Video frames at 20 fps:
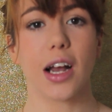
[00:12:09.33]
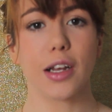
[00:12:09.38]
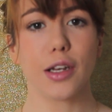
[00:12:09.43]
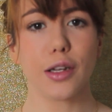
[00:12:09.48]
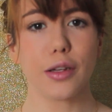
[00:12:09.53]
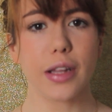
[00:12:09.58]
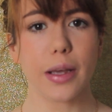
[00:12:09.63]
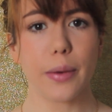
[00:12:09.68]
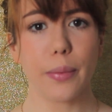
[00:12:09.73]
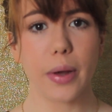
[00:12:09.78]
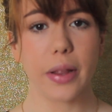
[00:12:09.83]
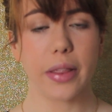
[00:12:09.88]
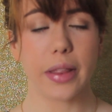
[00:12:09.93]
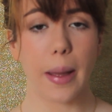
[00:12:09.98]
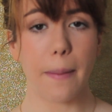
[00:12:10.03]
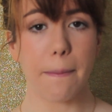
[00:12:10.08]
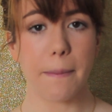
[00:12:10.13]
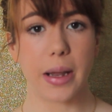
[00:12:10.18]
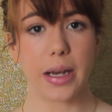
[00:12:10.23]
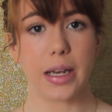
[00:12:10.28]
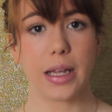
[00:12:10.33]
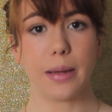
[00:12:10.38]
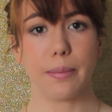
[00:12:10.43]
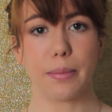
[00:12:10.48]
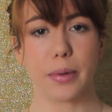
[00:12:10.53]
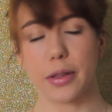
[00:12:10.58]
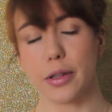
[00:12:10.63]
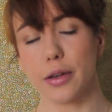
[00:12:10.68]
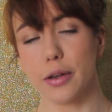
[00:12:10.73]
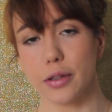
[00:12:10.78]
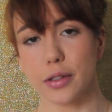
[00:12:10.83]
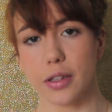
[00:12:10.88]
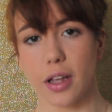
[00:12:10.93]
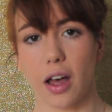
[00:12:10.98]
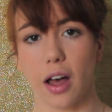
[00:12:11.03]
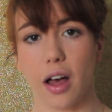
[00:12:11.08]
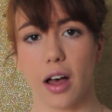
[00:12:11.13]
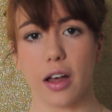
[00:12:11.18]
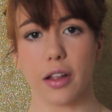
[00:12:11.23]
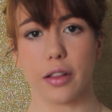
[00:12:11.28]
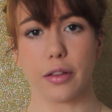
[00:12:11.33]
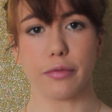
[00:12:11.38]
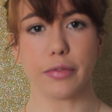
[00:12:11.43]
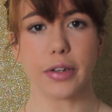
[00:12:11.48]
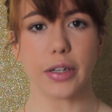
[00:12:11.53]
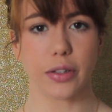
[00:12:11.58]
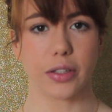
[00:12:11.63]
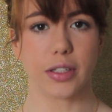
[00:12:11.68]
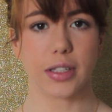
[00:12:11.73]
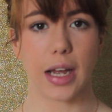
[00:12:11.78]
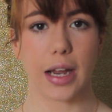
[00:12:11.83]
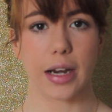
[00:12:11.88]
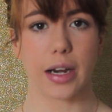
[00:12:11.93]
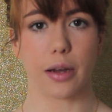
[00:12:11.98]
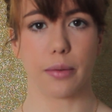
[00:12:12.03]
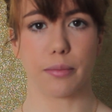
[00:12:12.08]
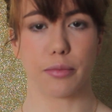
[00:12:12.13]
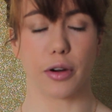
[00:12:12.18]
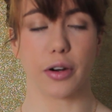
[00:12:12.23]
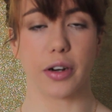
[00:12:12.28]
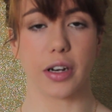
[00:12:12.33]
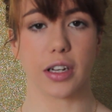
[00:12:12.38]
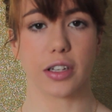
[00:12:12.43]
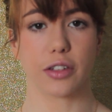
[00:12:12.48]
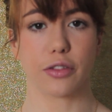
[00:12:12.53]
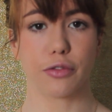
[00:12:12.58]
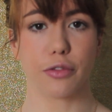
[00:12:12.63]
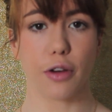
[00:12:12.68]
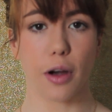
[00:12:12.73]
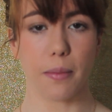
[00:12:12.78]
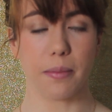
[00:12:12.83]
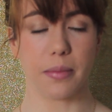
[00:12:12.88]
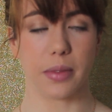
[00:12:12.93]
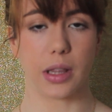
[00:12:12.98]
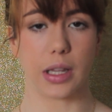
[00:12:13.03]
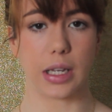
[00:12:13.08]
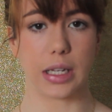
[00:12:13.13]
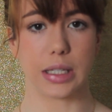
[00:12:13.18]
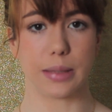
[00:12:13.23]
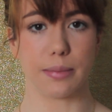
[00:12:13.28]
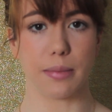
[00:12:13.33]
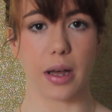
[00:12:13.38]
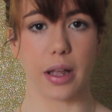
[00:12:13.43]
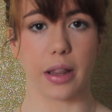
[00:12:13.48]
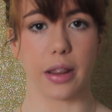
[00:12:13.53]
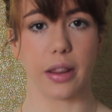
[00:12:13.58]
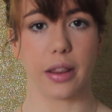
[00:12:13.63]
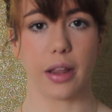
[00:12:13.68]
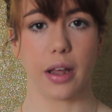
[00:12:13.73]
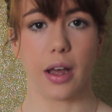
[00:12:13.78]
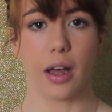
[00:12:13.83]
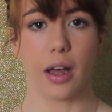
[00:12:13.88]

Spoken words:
I know there weren't that many, but those are the real standout products from this month.